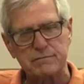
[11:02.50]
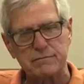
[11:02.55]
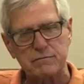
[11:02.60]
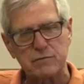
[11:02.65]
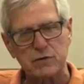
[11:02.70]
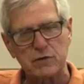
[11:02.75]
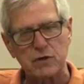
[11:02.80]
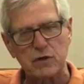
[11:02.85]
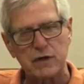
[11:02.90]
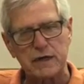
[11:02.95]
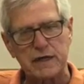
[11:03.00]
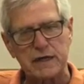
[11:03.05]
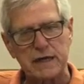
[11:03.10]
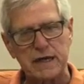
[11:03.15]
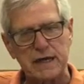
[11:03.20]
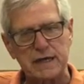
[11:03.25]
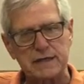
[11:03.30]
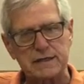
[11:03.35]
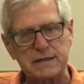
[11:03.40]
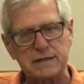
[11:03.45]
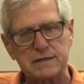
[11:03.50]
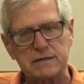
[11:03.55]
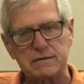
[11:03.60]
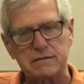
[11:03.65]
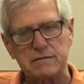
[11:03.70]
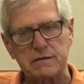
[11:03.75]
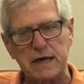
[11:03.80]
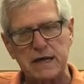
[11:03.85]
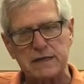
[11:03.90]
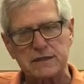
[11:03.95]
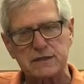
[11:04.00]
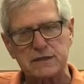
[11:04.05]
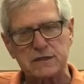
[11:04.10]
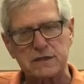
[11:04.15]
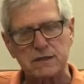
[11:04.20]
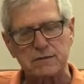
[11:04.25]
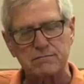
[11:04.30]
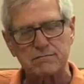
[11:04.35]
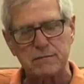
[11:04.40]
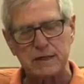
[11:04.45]
looking at
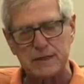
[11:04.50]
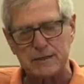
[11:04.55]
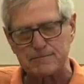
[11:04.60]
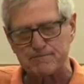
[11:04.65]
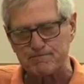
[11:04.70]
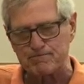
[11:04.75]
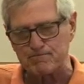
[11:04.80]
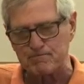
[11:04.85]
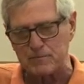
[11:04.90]
some